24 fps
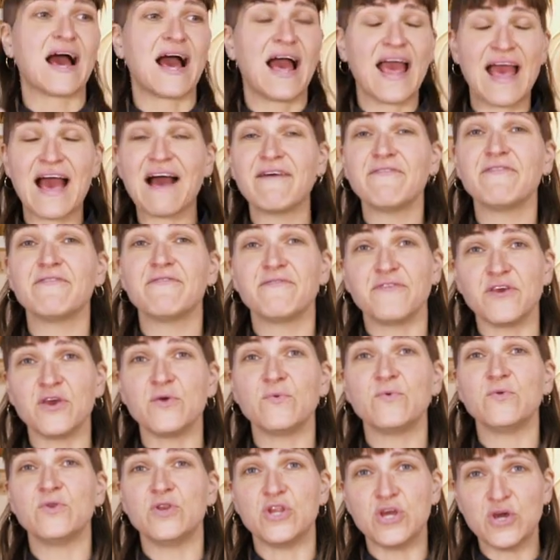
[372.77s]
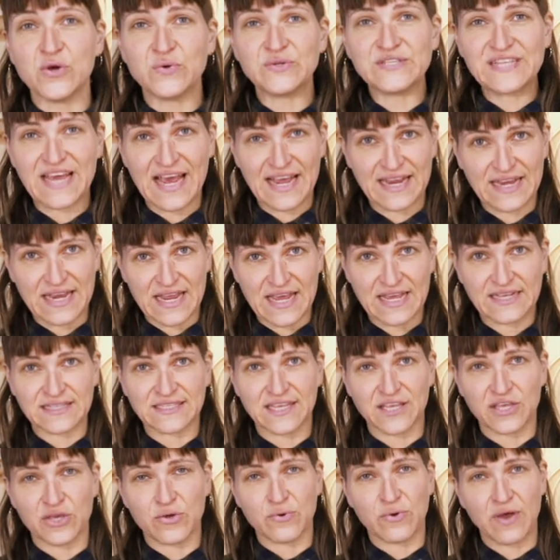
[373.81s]
I have a few new techniques
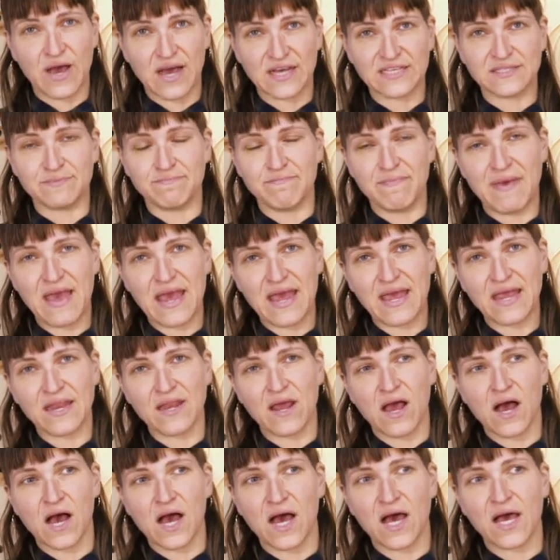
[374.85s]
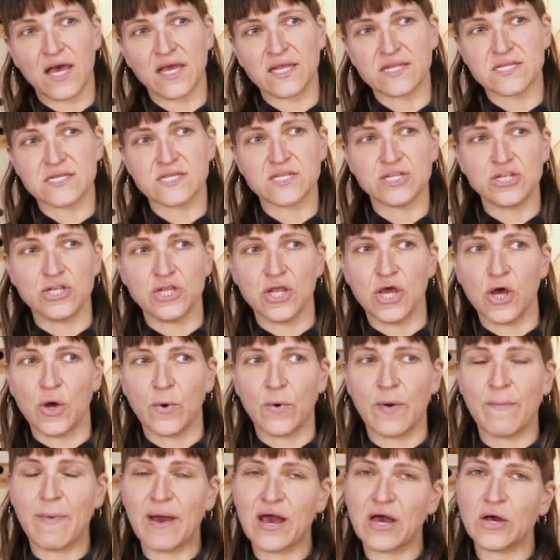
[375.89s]
that you guys may not
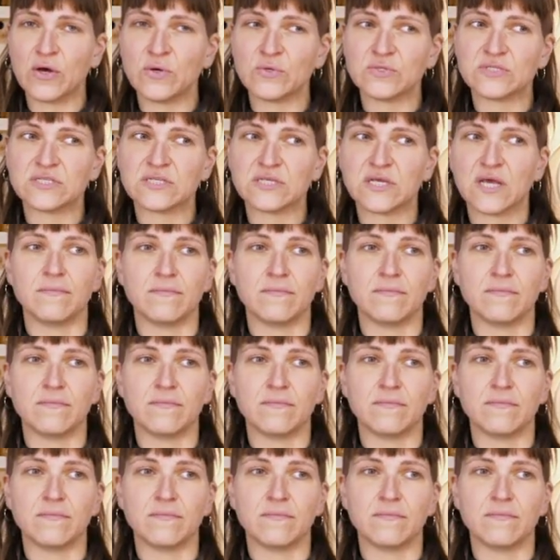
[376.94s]
know about.